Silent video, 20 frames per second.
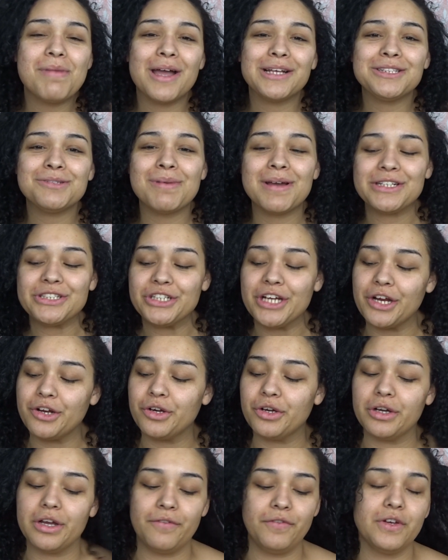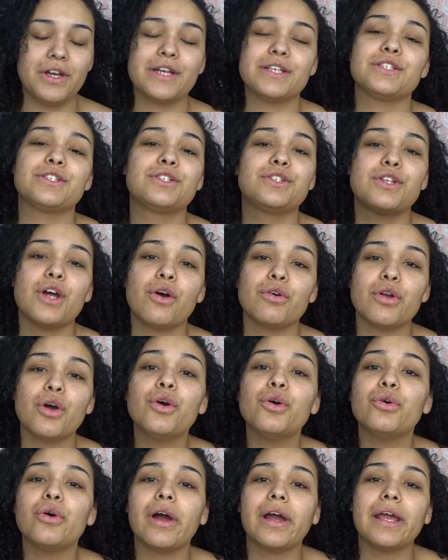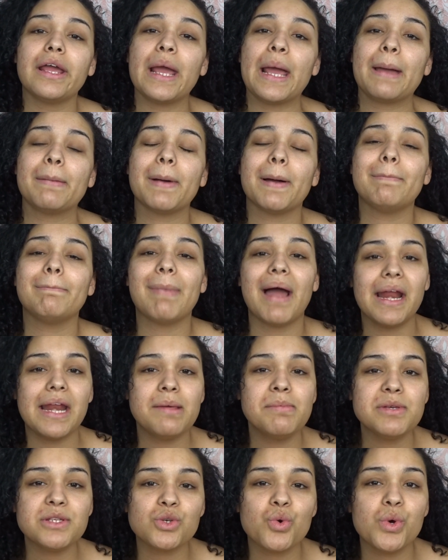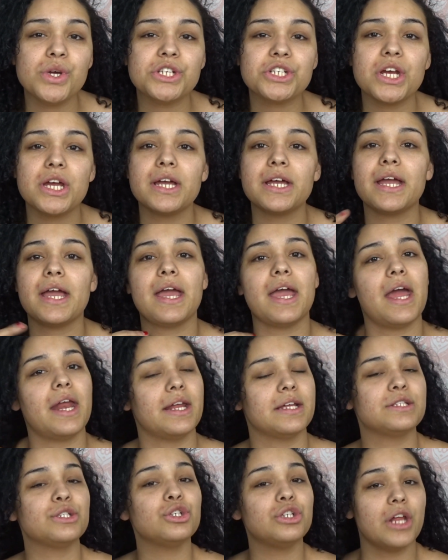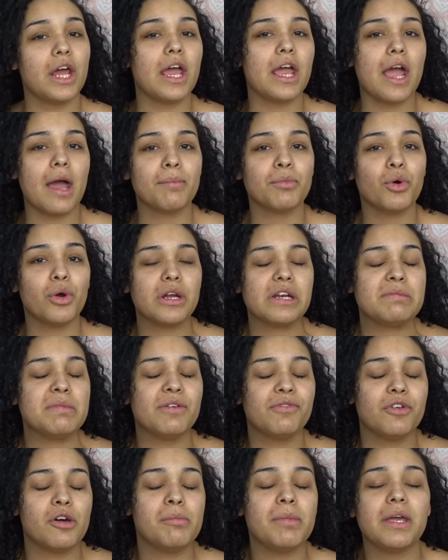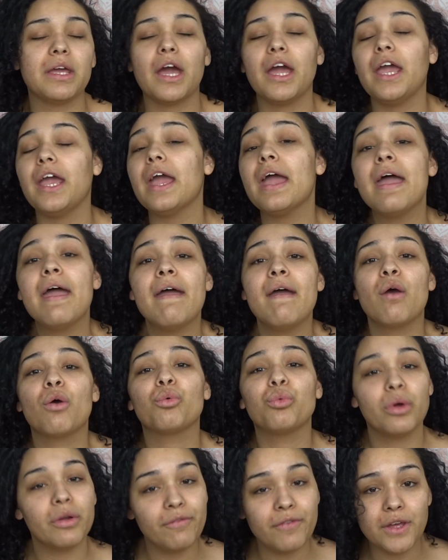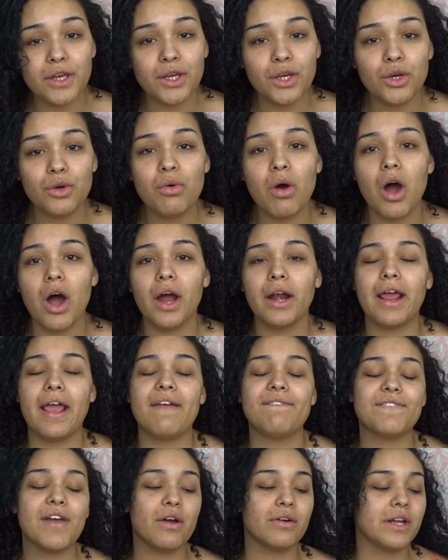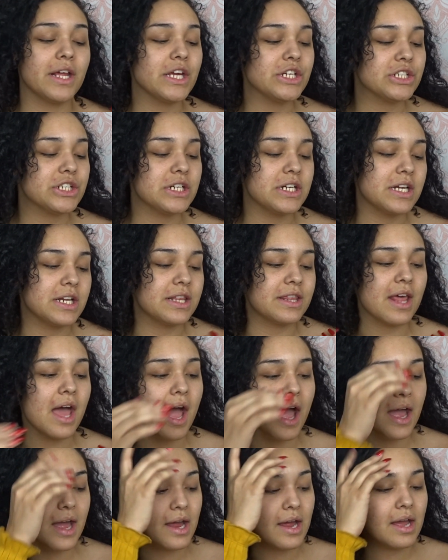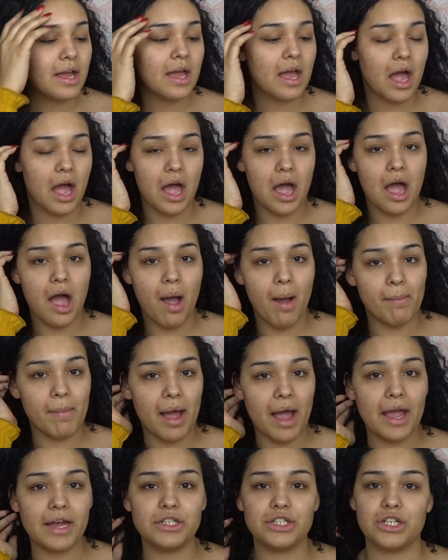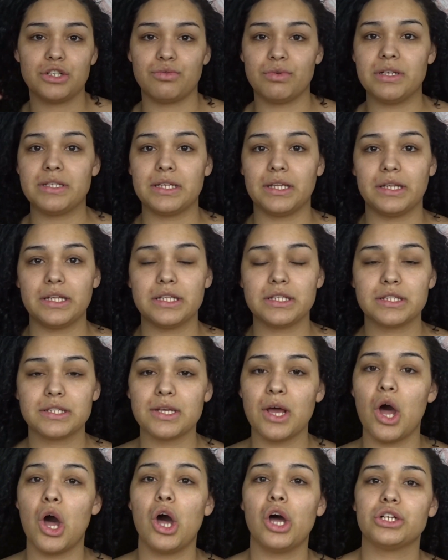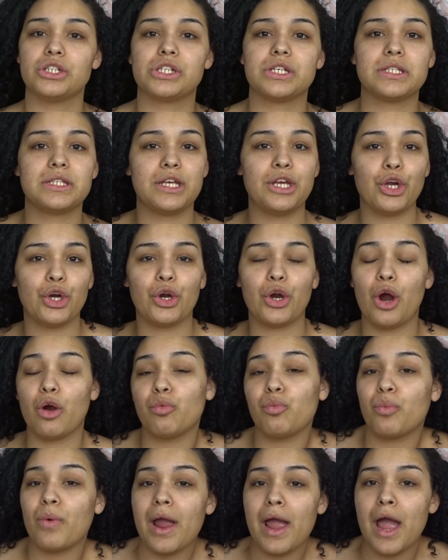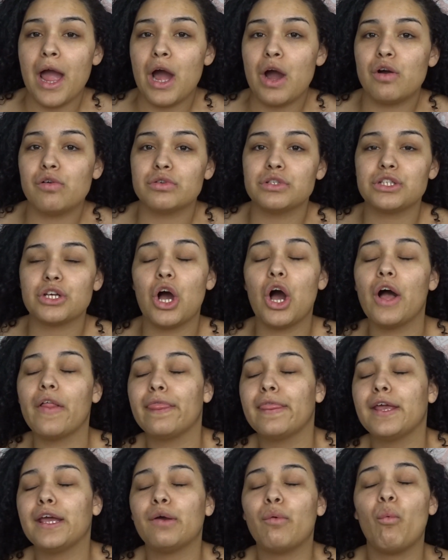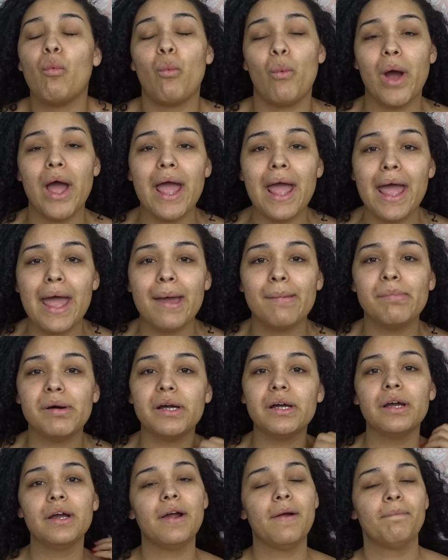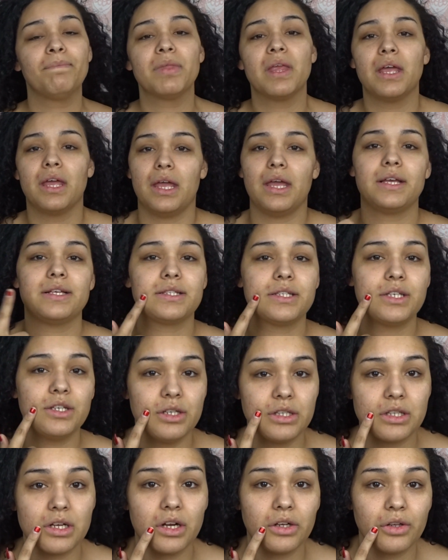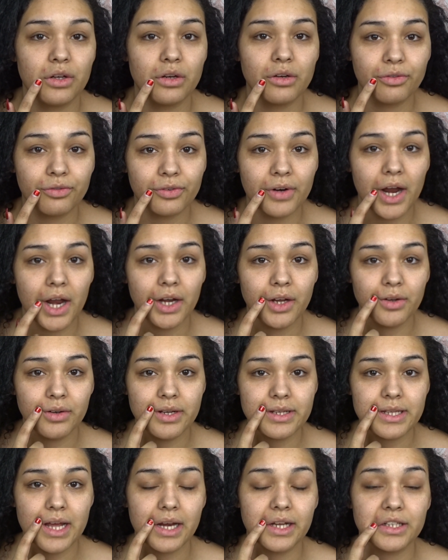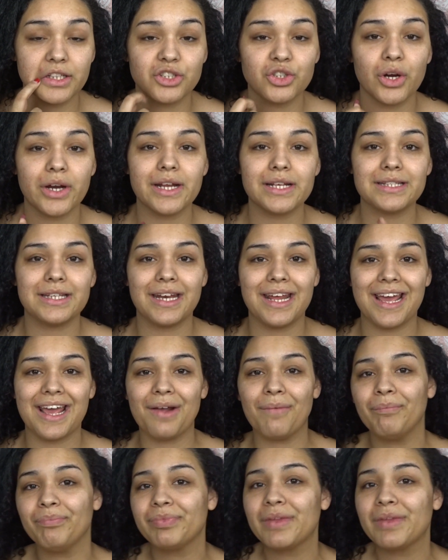to my channel. If you guys don't know who I am, my name is Quisha, and today I'm going to be filming a review on a foundation that I just recently saw just here around on the web. Excuse our little friend who decided to join us today,